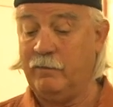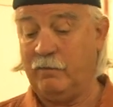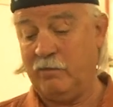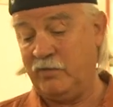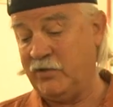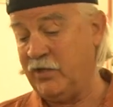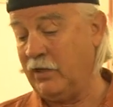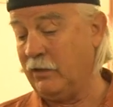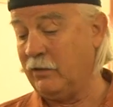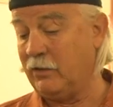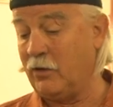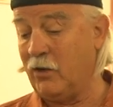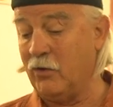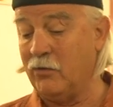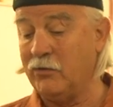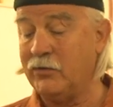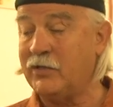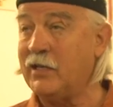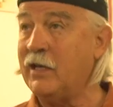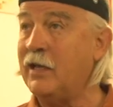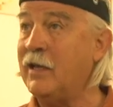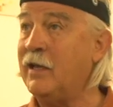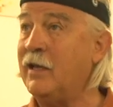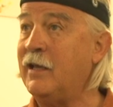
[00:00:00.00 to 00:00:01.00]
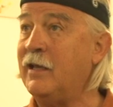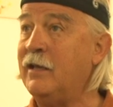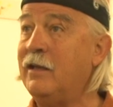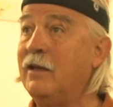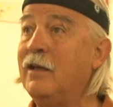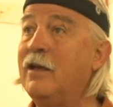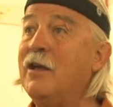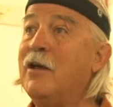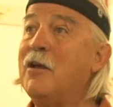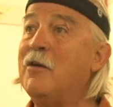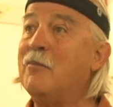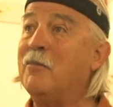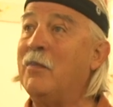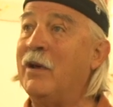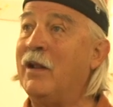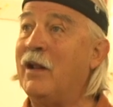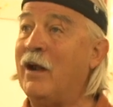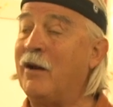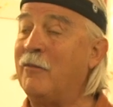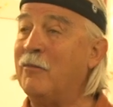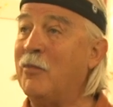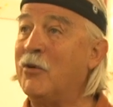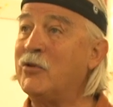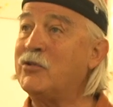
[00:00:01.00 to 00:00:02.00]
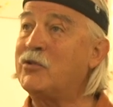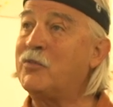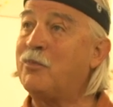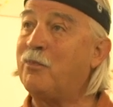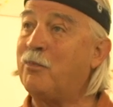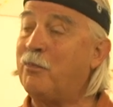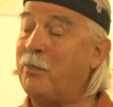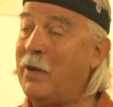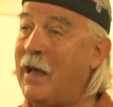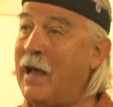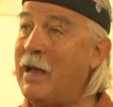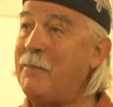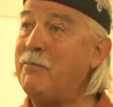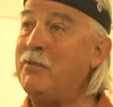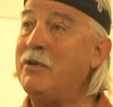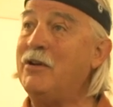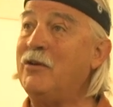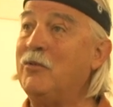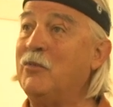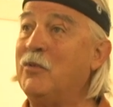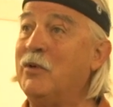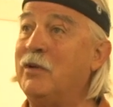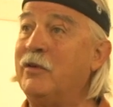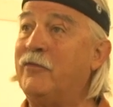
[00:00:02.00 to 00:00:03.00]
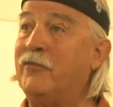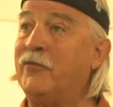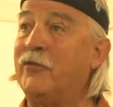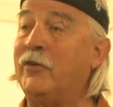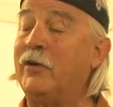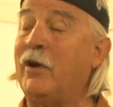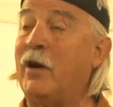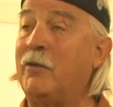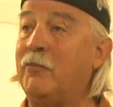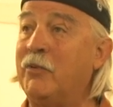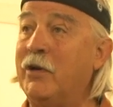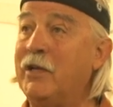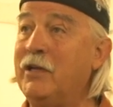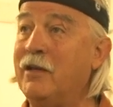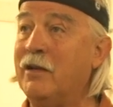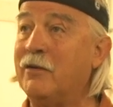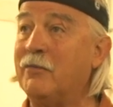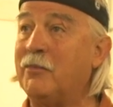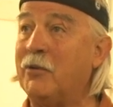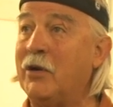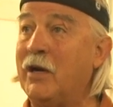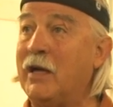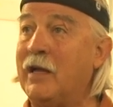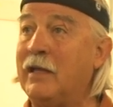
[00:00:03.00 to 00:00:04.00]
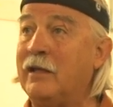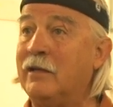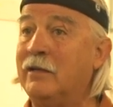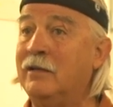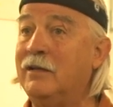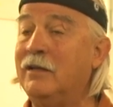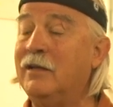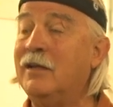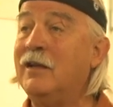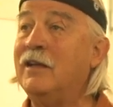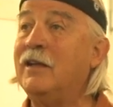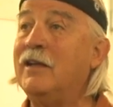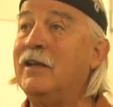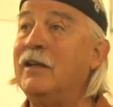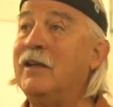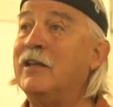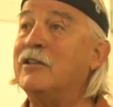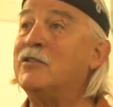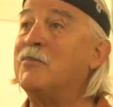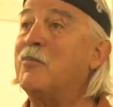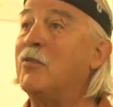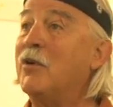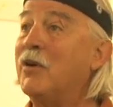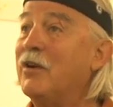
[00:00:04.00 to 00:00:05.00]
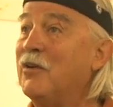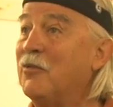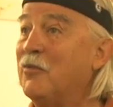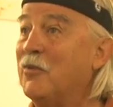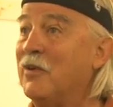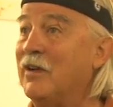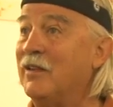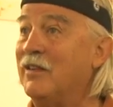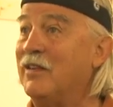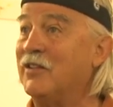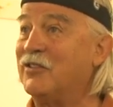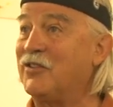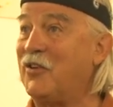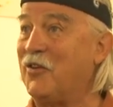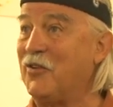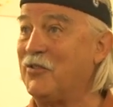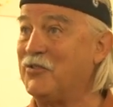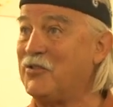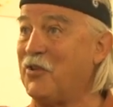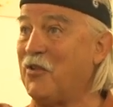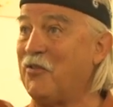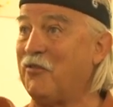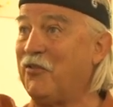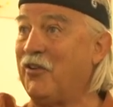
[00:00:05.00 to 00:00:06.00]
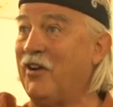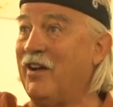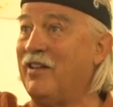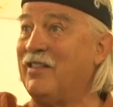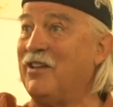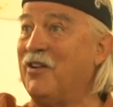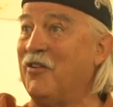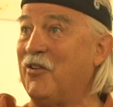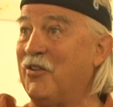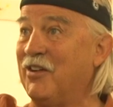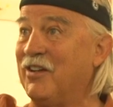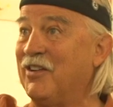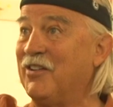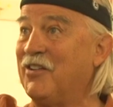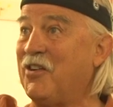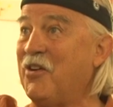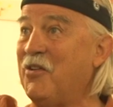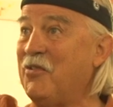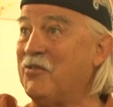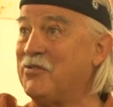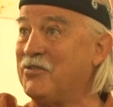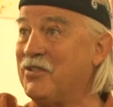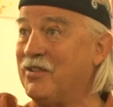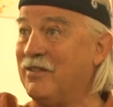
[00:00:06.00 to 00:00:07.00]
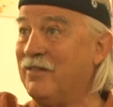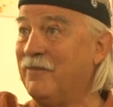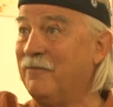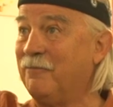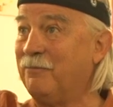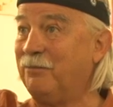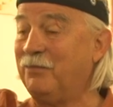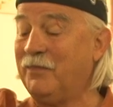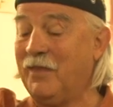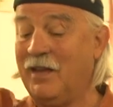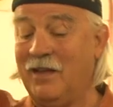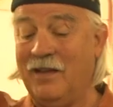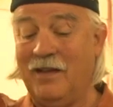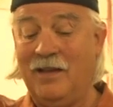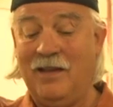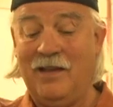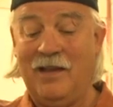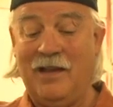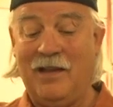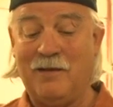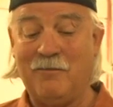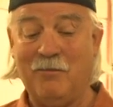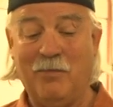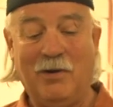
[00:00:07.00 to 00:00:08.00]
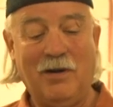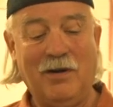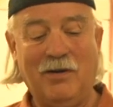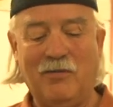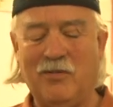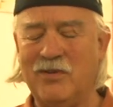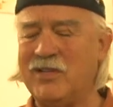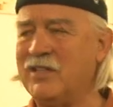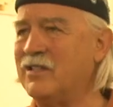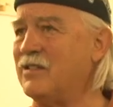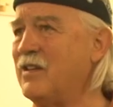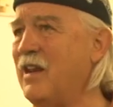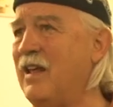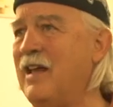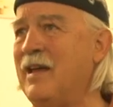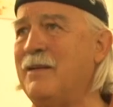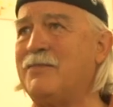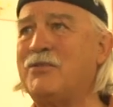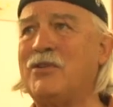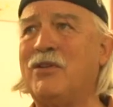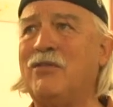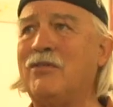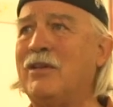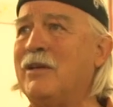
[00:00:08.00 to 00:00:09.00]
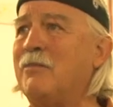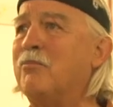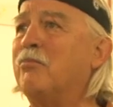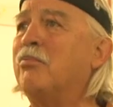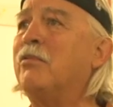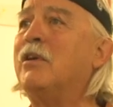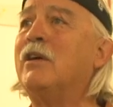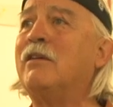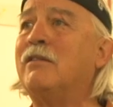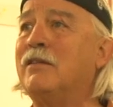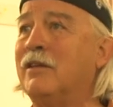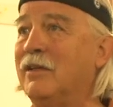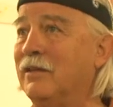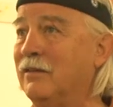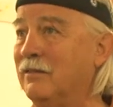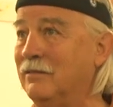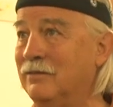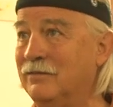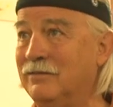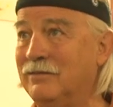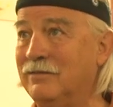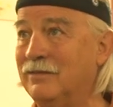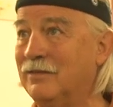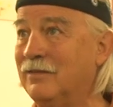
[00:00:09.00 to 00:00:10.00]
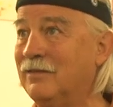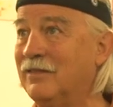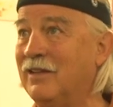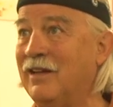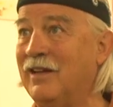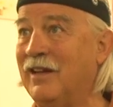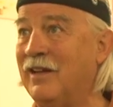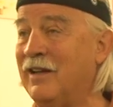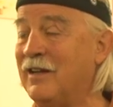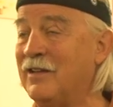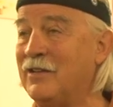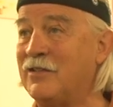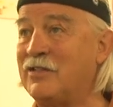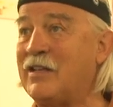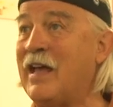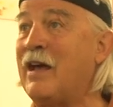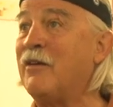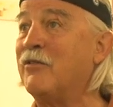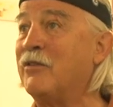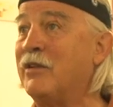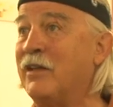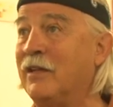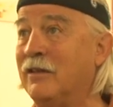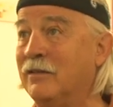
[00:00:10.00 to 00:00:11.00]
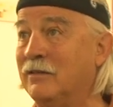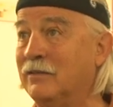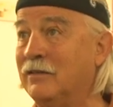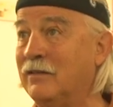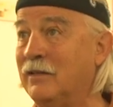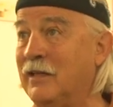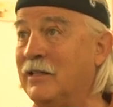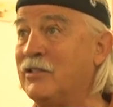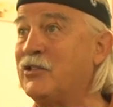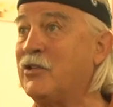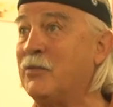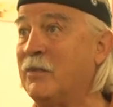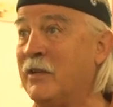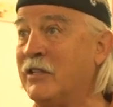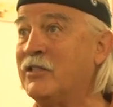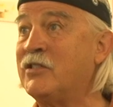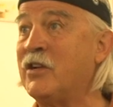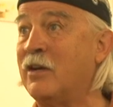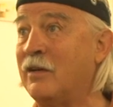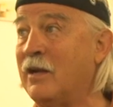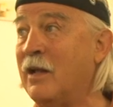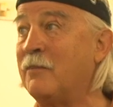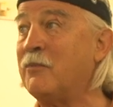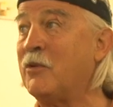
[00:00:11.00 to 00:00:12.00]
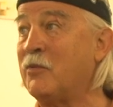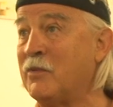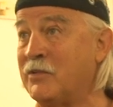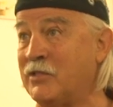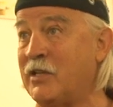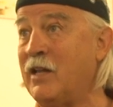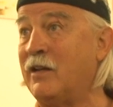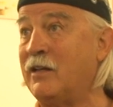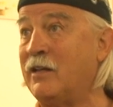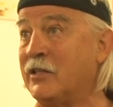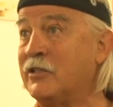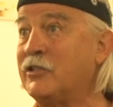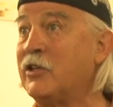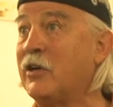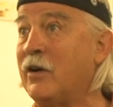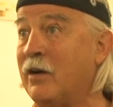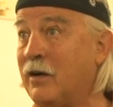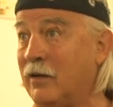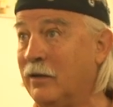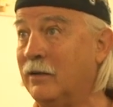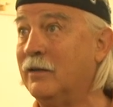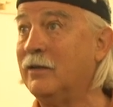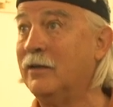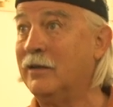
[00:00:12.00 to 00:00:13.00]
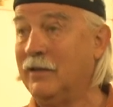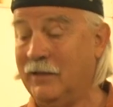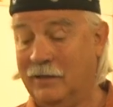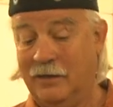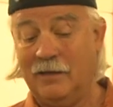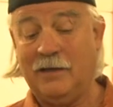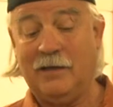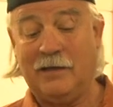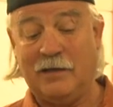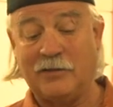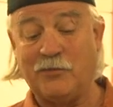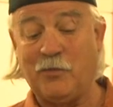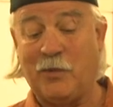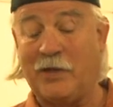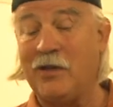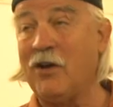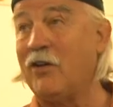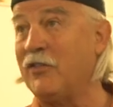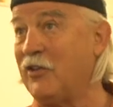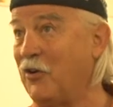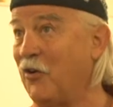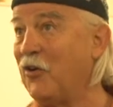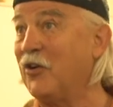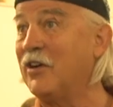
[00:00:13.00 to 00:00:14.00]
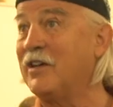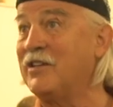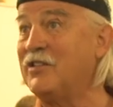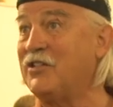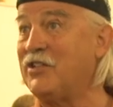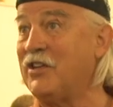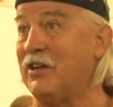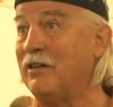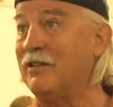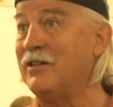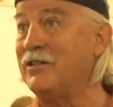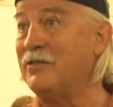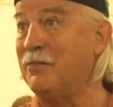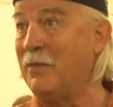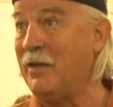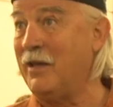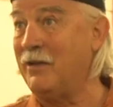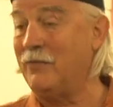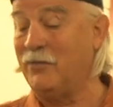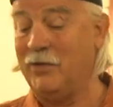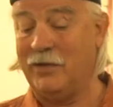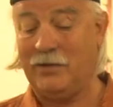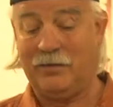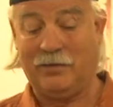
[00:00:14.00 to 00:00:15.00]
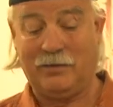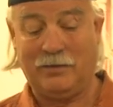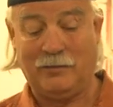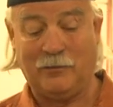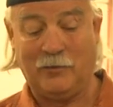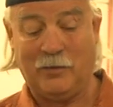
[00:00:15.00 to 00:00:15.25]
zericote, but our most popular wood for our Breedlove brand is myrtle wood that grows over on the Oregon coast. And myrtle wood is an absolutely brilliant sounding instrument. It's our #1 selling guitar. Is we call the Oregon series, made with